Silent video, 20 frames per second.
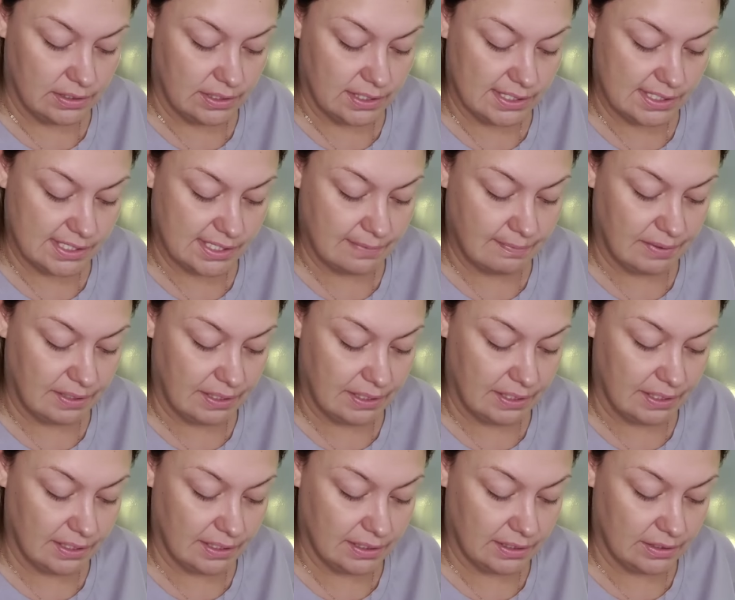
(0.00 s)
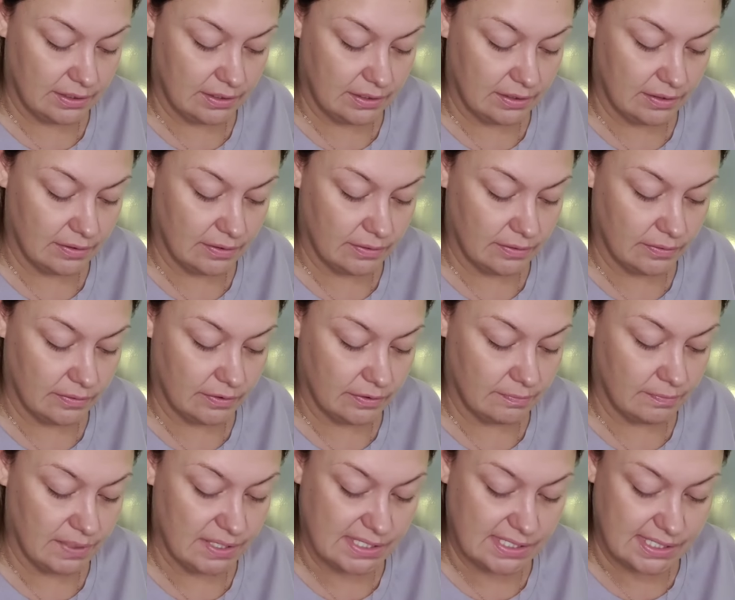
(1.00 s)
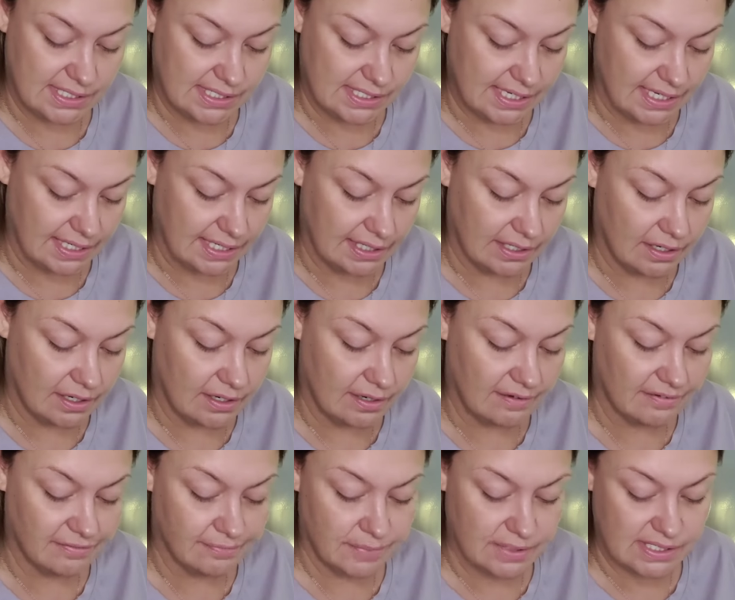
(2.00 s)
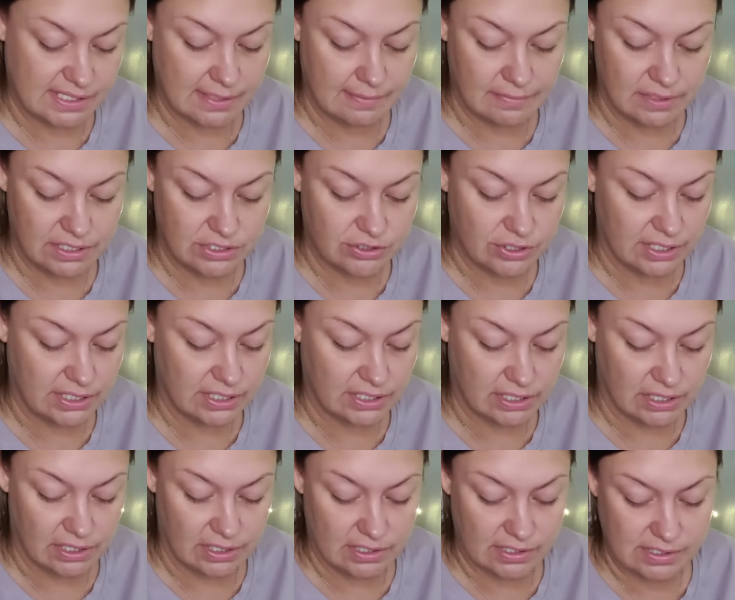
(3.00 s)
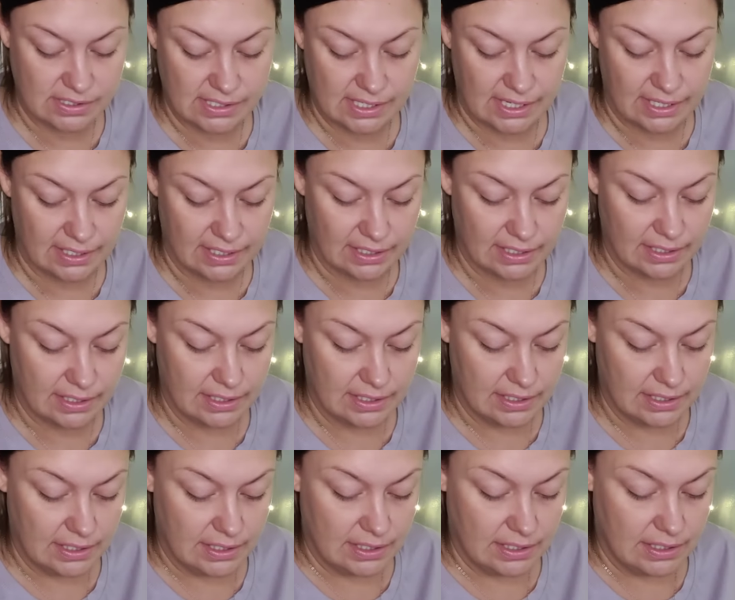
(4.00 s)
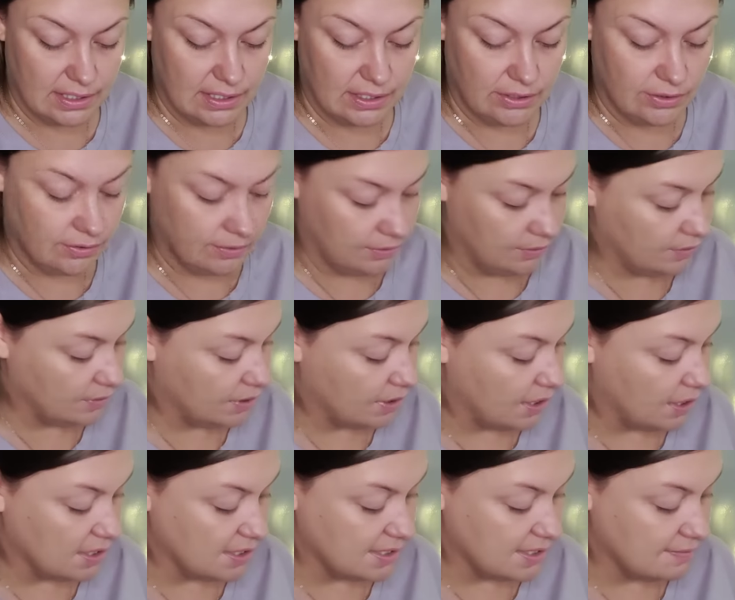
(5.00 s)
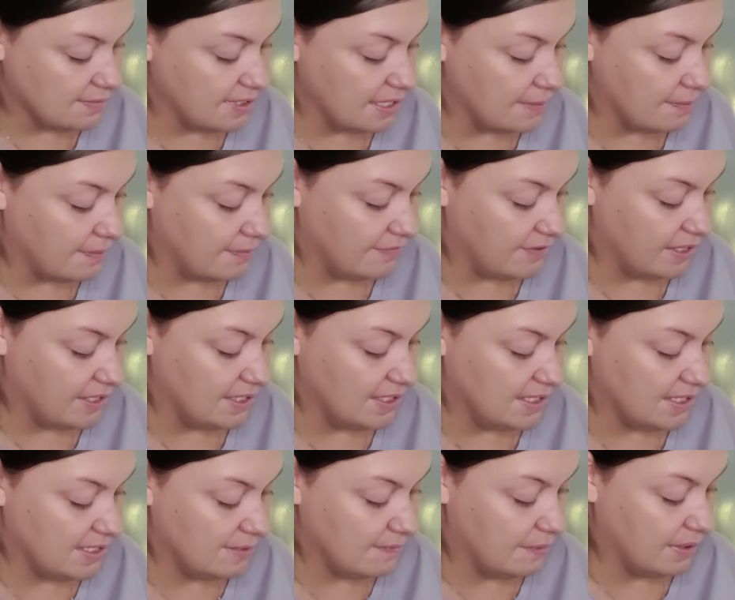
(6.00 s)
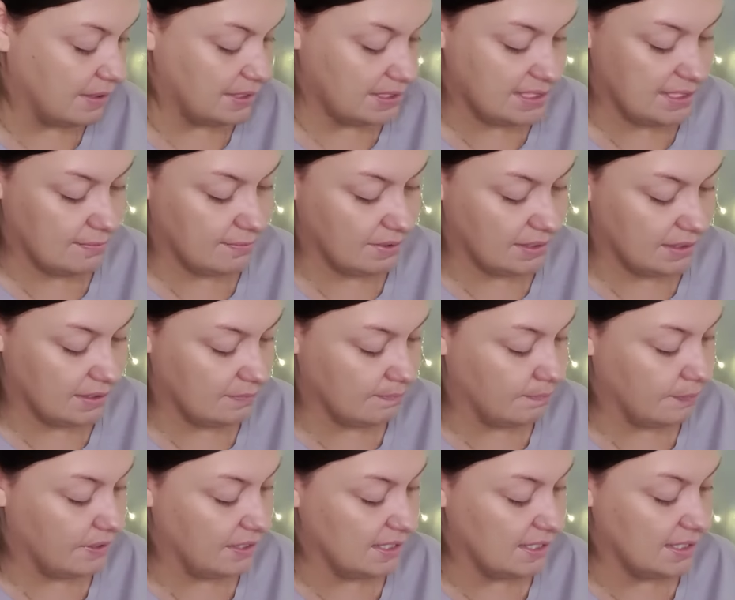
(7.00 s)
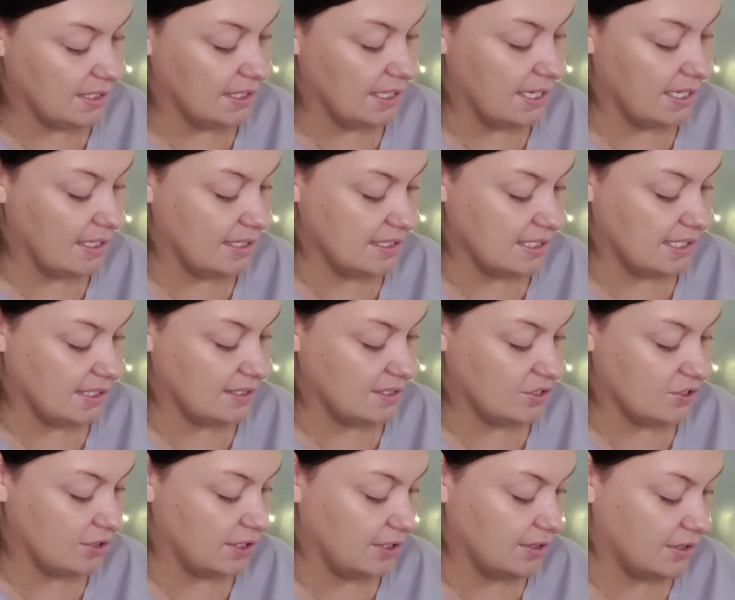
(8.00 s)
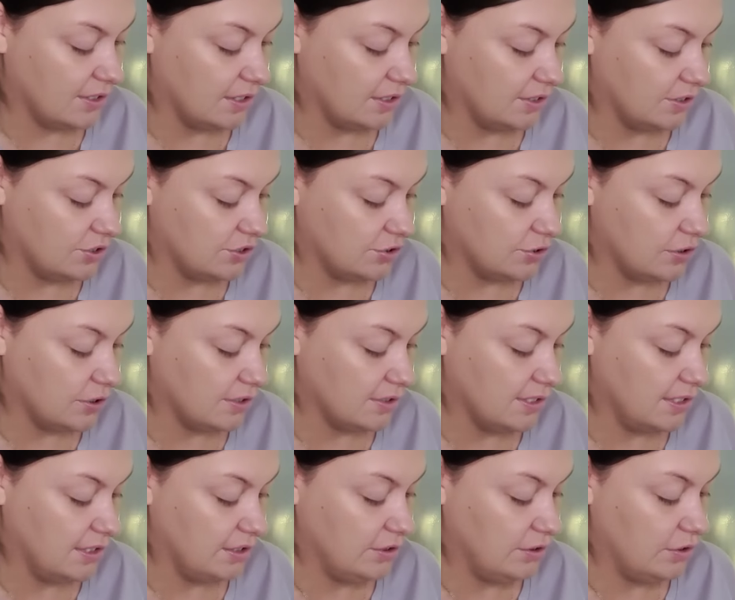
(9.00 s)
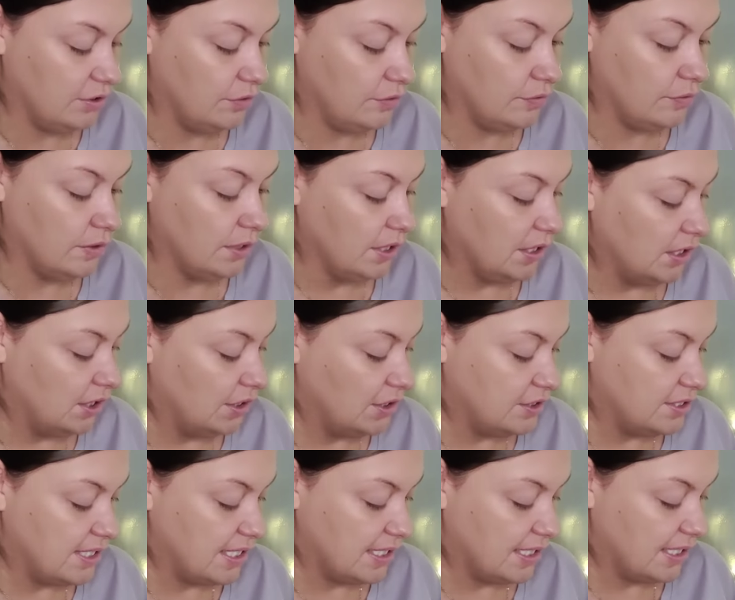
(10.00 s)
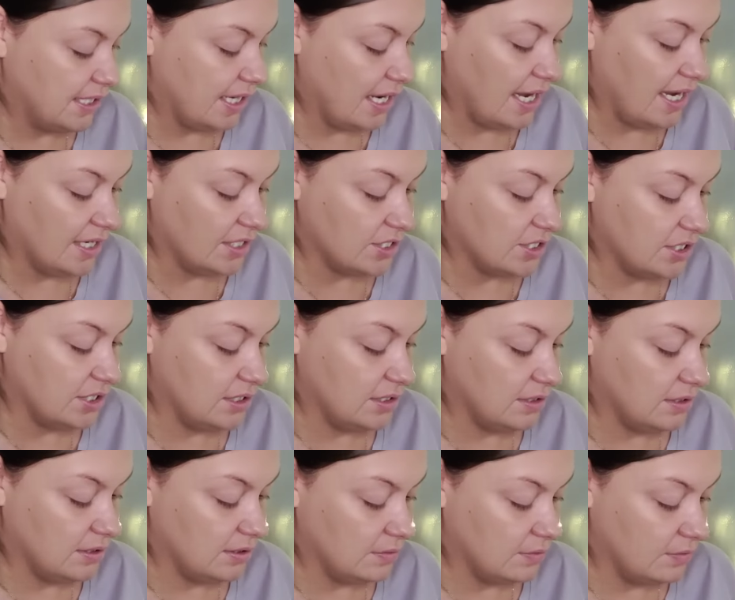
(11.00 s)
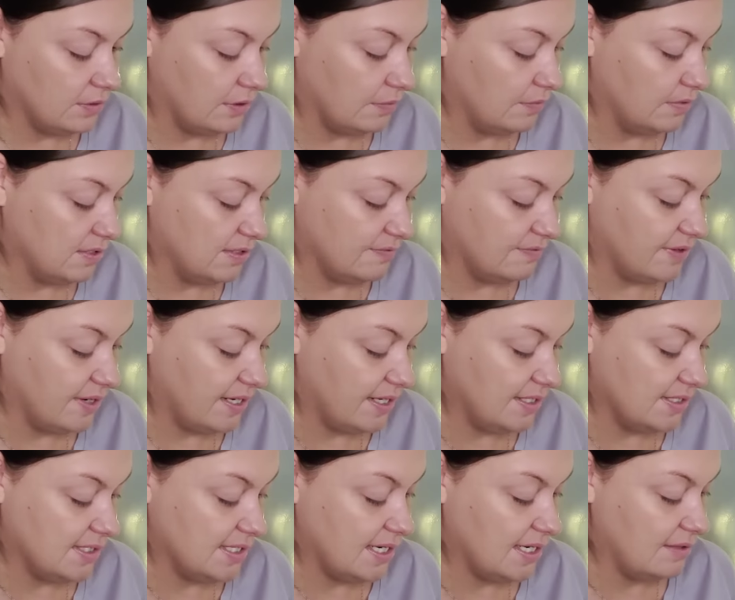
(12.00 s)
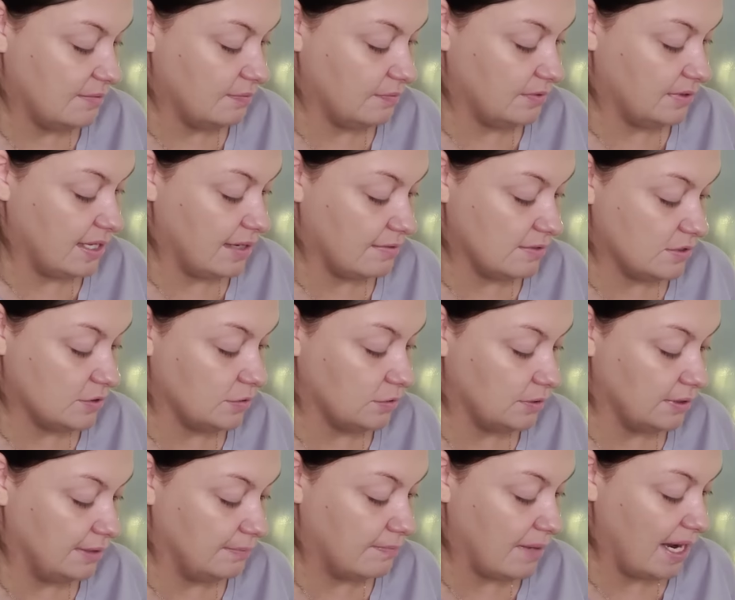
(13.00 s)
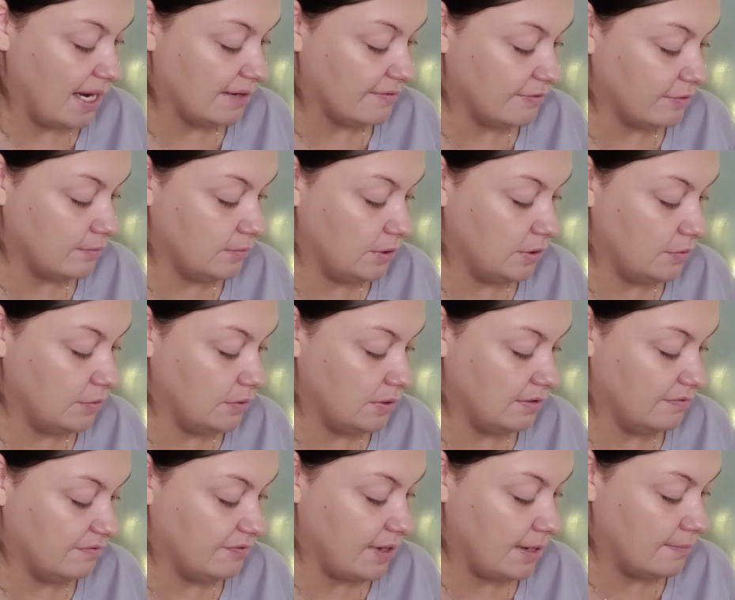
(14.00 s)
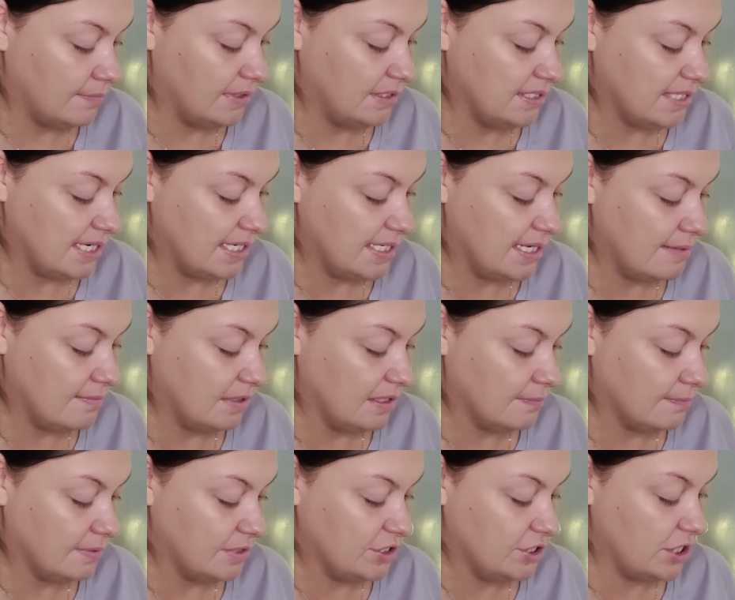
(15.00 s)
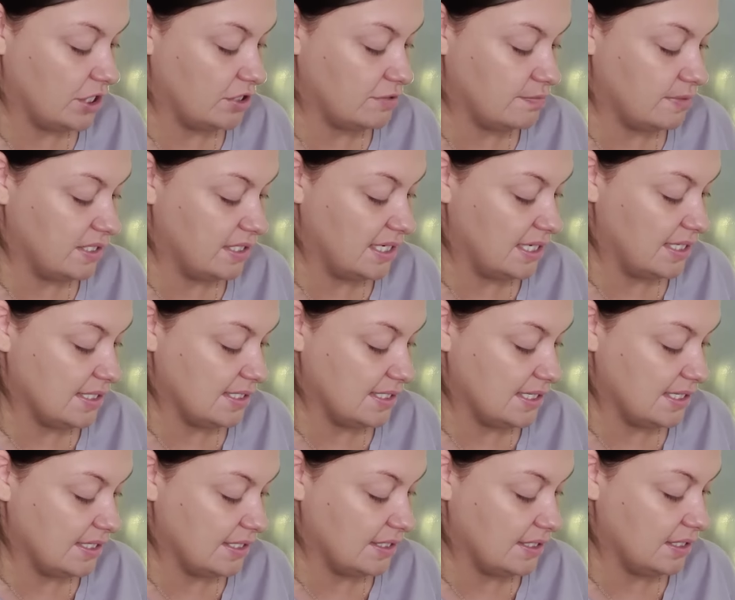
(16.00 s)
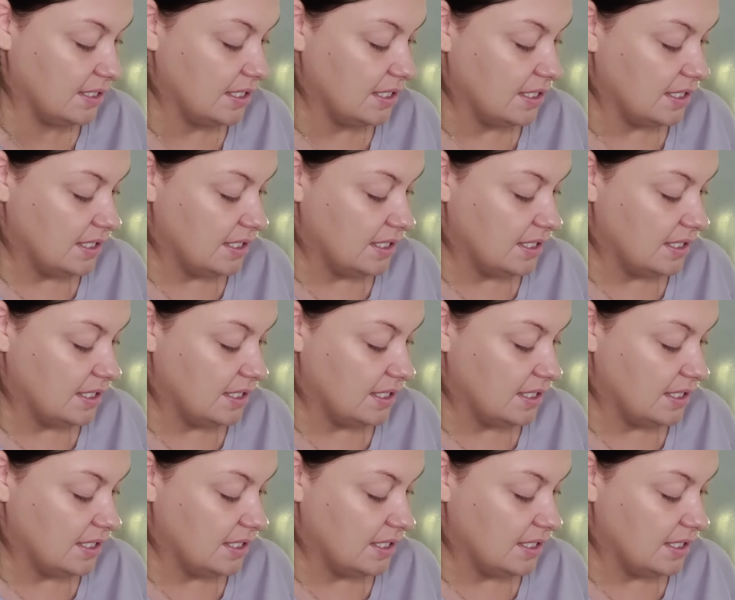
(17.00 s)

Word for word: this could be you know your business taking off but somebody tried to cause like you cause some type of instability but it, but again it's like the strength card you're stronger than you knew you're taking action Or it was a fire sign that was holding back from you in a family dynamic but judgment day is here